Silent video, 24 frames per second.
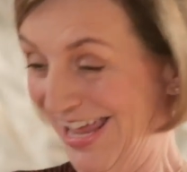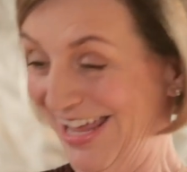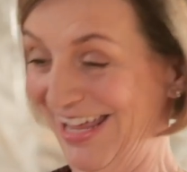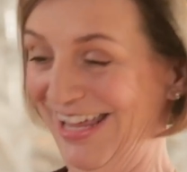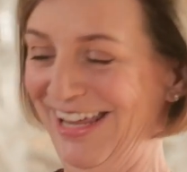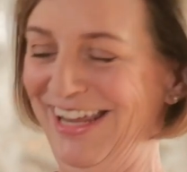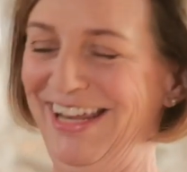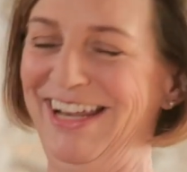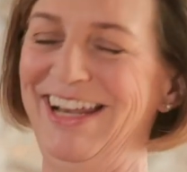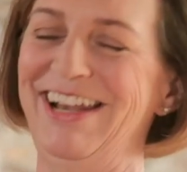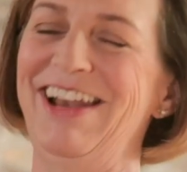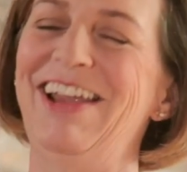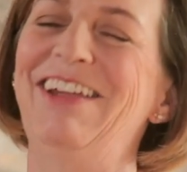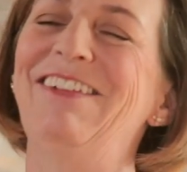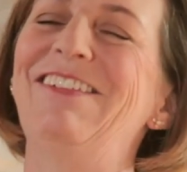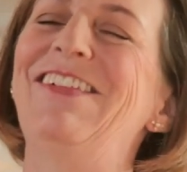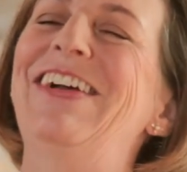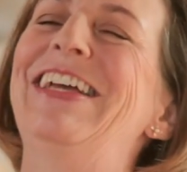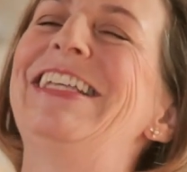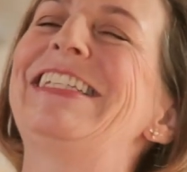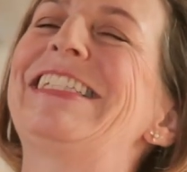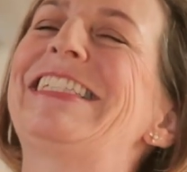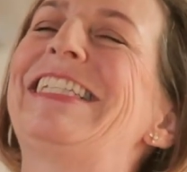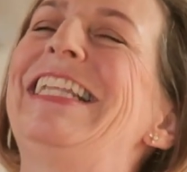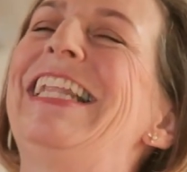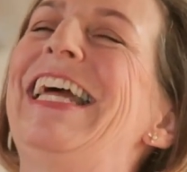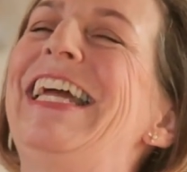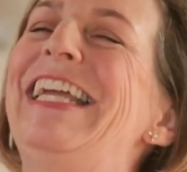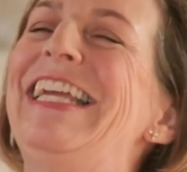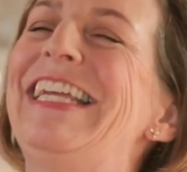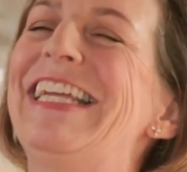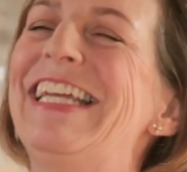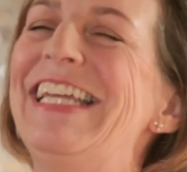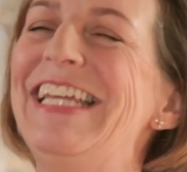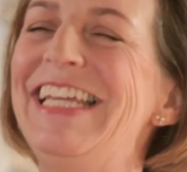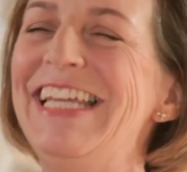It
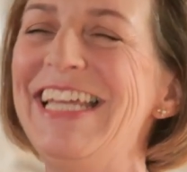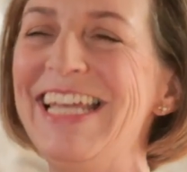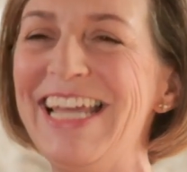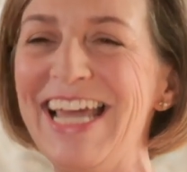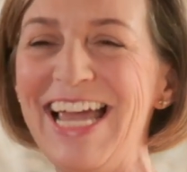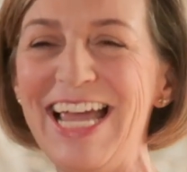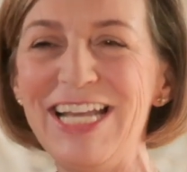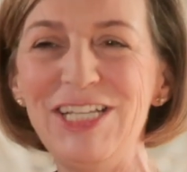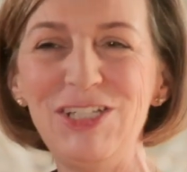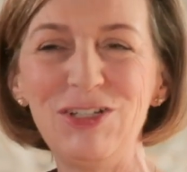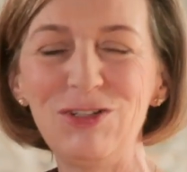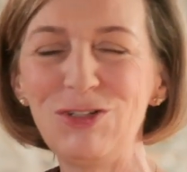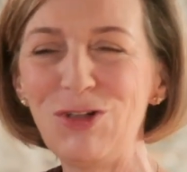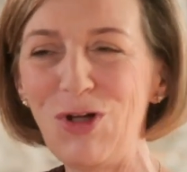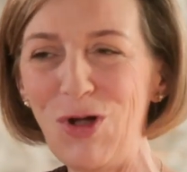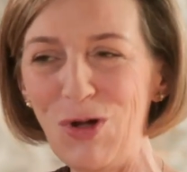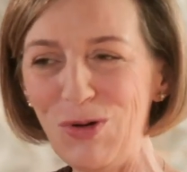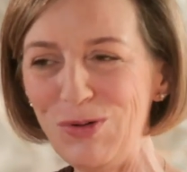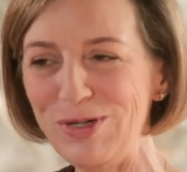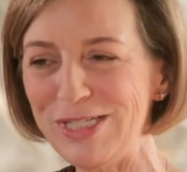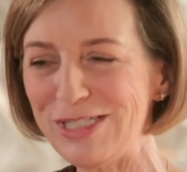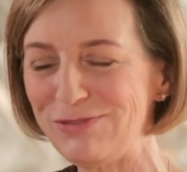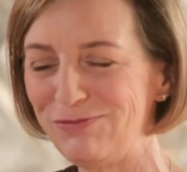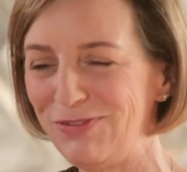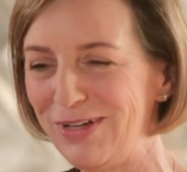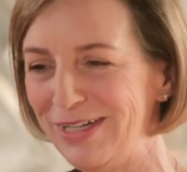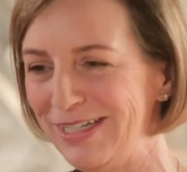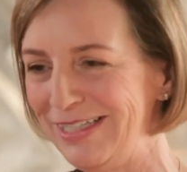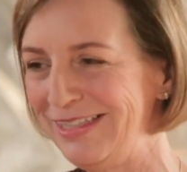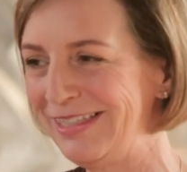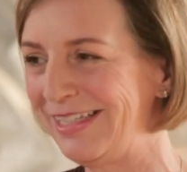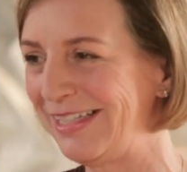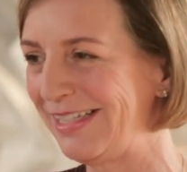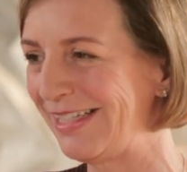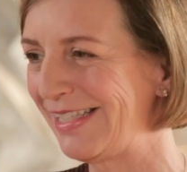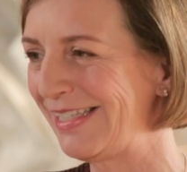was like, and you'll always
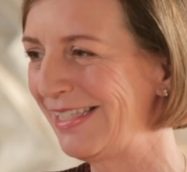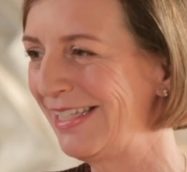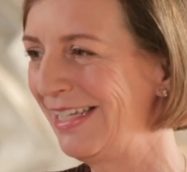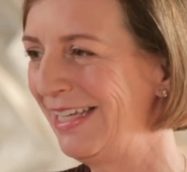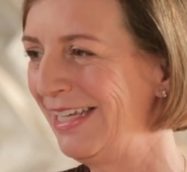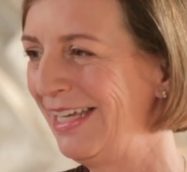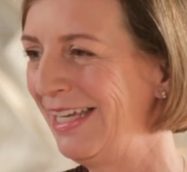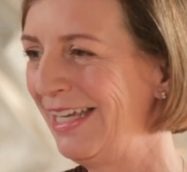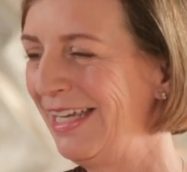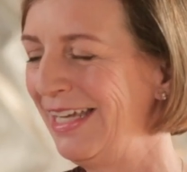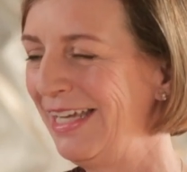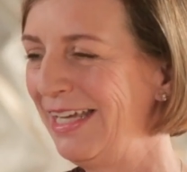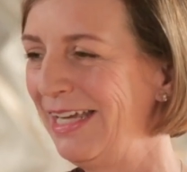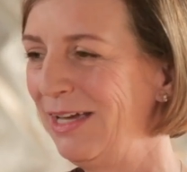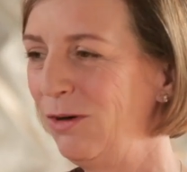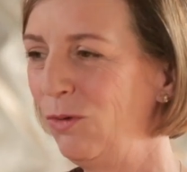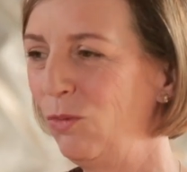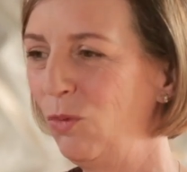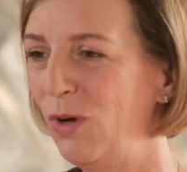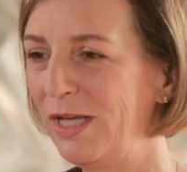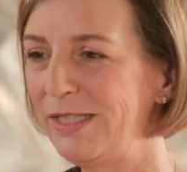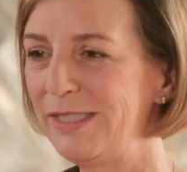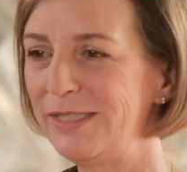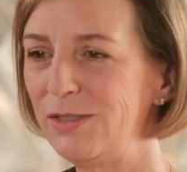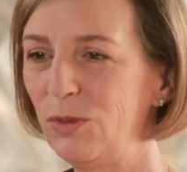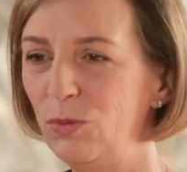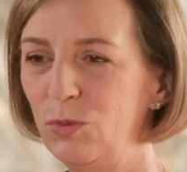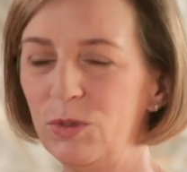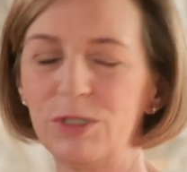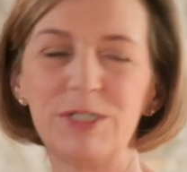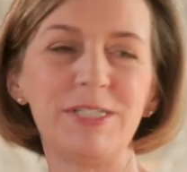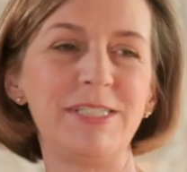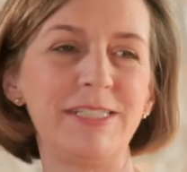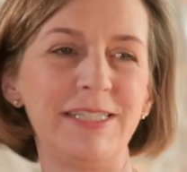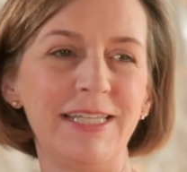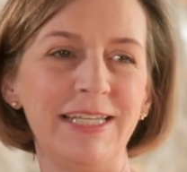find this.
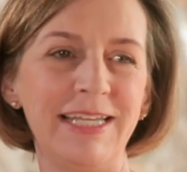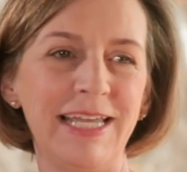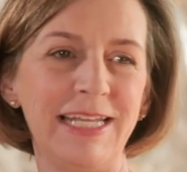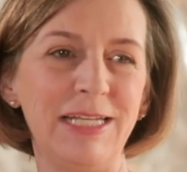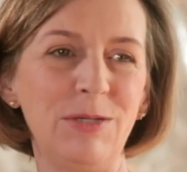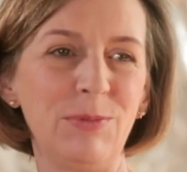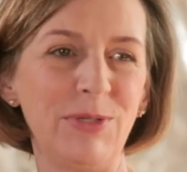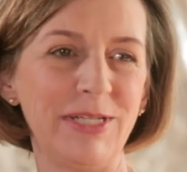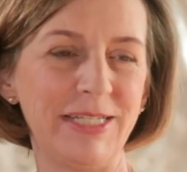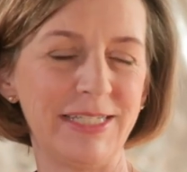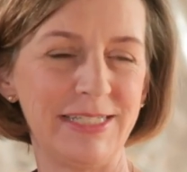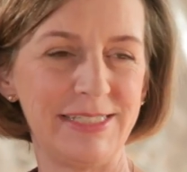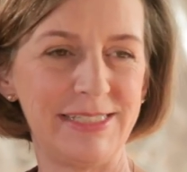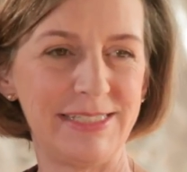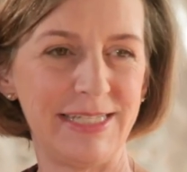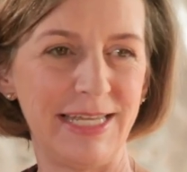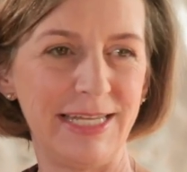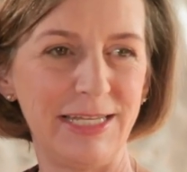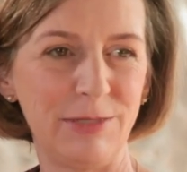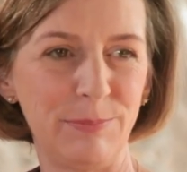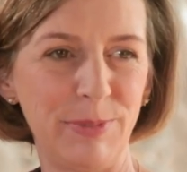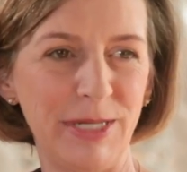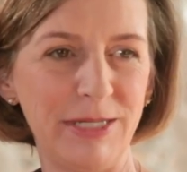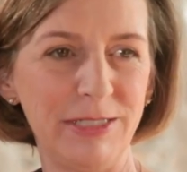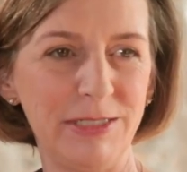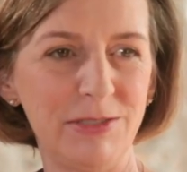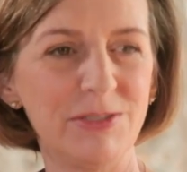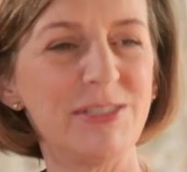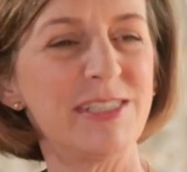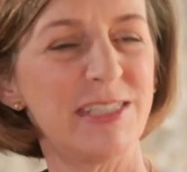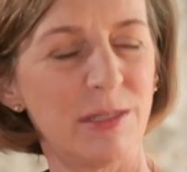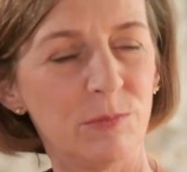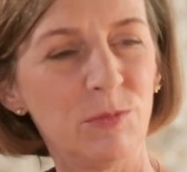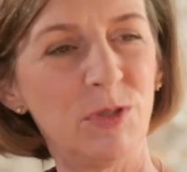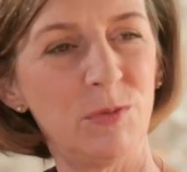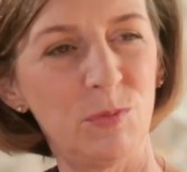What's the worst thing anyone can say
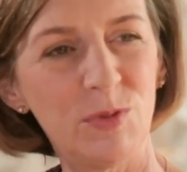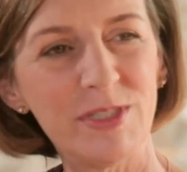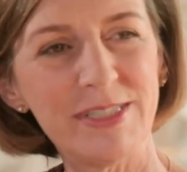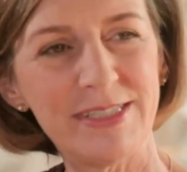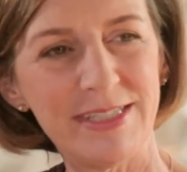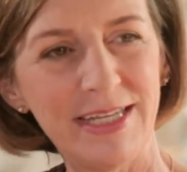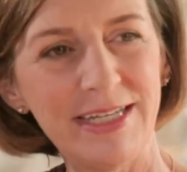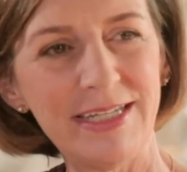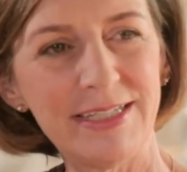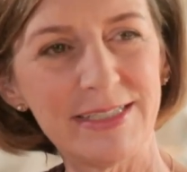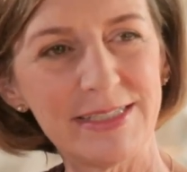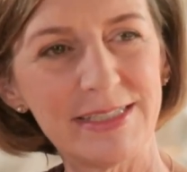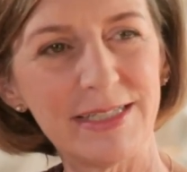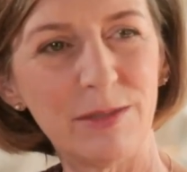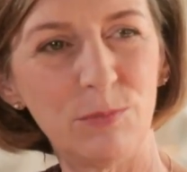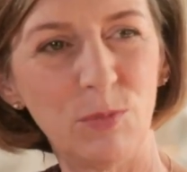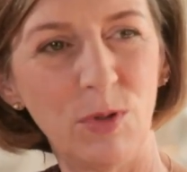about you? Someone will say